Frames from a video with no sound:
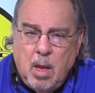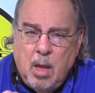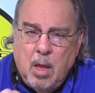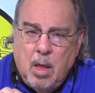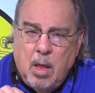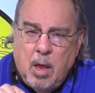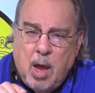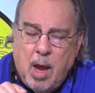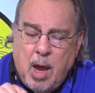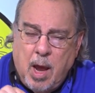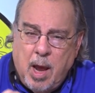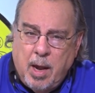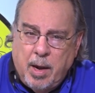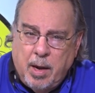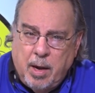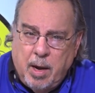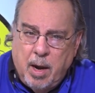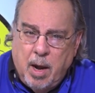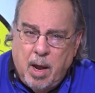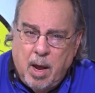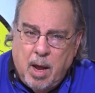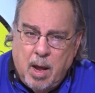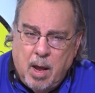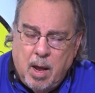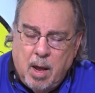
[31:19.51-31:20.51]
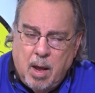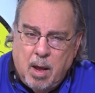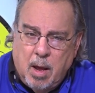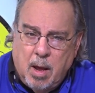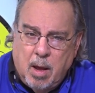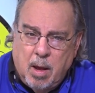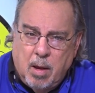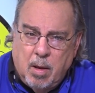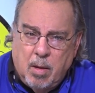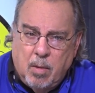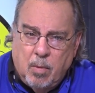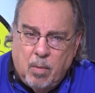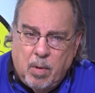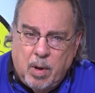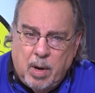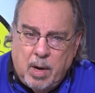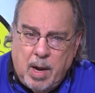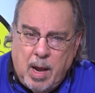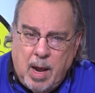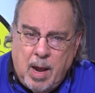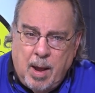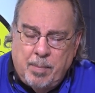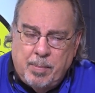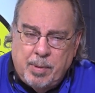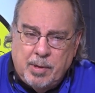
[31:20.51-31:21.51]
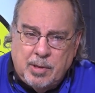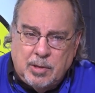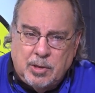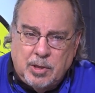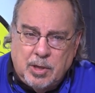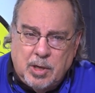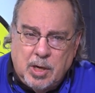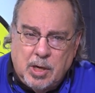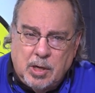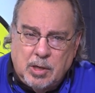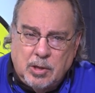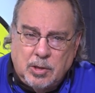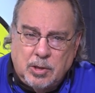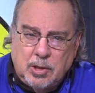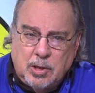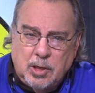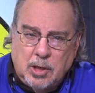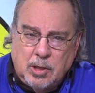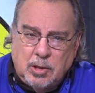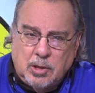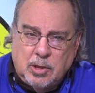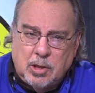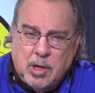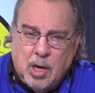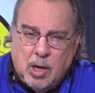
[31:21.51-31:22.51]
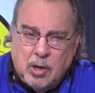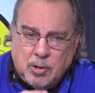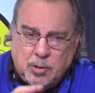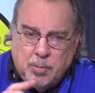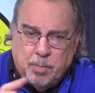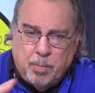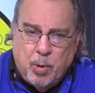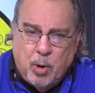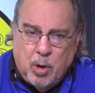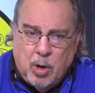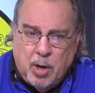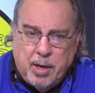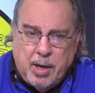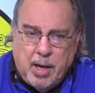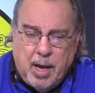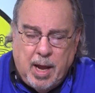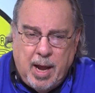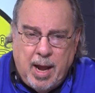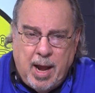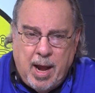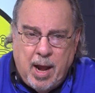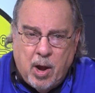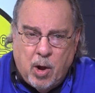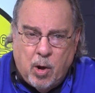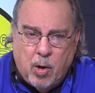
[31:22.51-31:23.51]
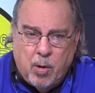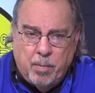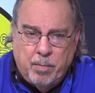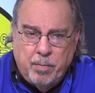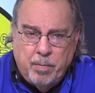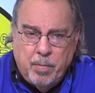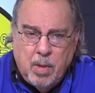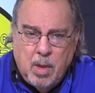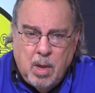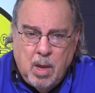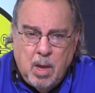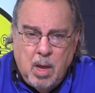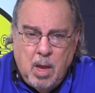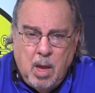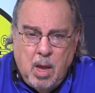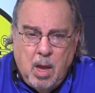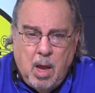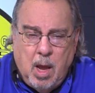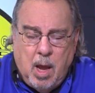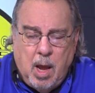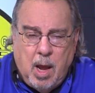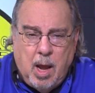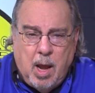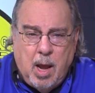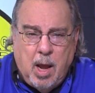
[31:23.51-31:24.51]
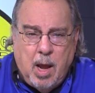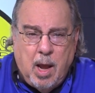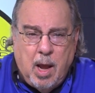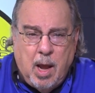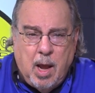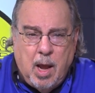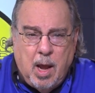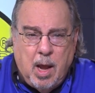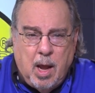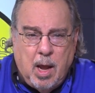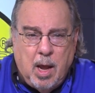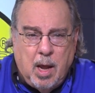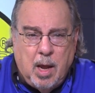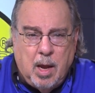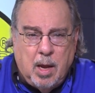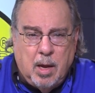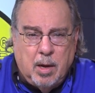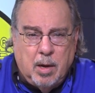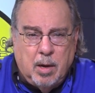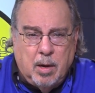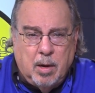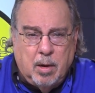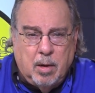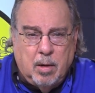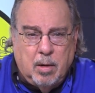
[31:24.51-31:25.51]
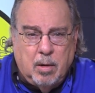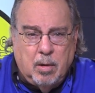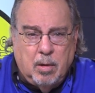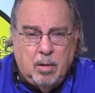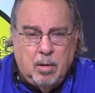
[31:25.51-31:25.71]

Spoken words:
then what happens is it starts pulling air, and